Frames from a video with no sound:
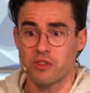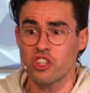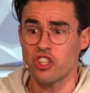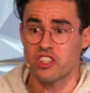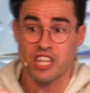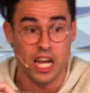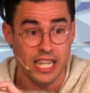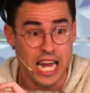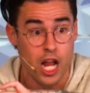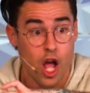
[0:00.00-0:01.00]
position is that,
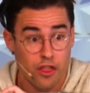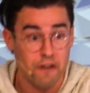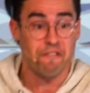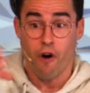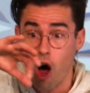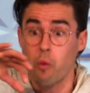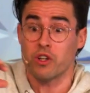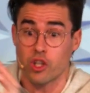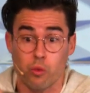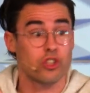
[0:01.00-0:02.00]
again, the fall
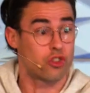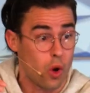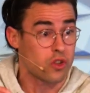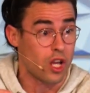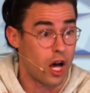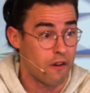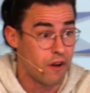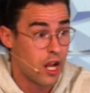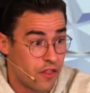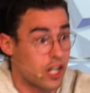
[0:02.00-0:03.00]
was a result of
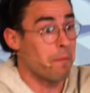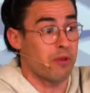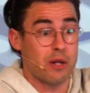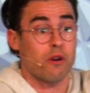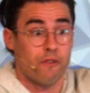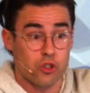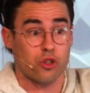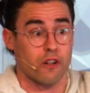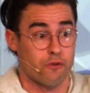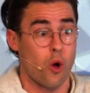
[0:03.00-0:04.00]
the complete
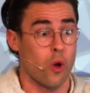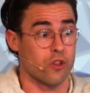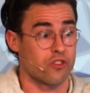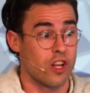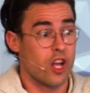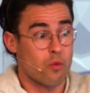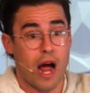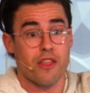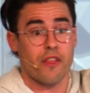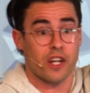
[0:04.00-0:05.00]
reversal of roles.
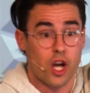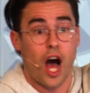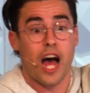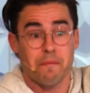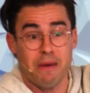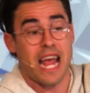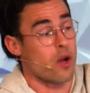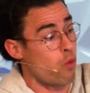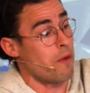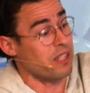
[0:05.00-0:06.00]
Rather than God,
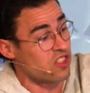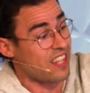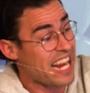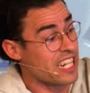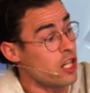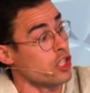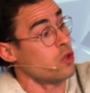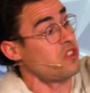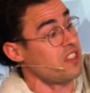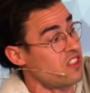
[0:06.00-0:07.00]
man, woman, Satan,
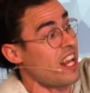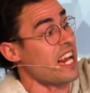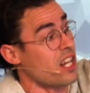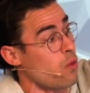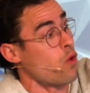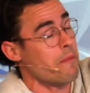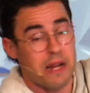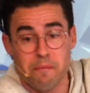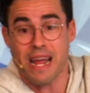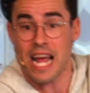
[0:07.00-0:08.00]
you see Satan,
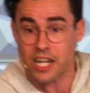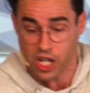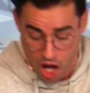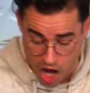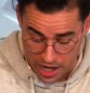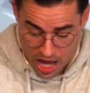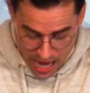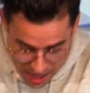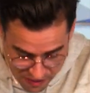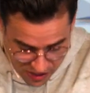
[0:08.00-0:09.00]
woman, man, God.
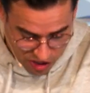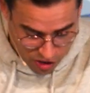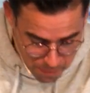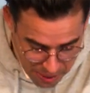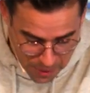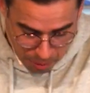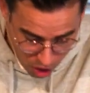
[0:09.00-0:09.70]
And this is a big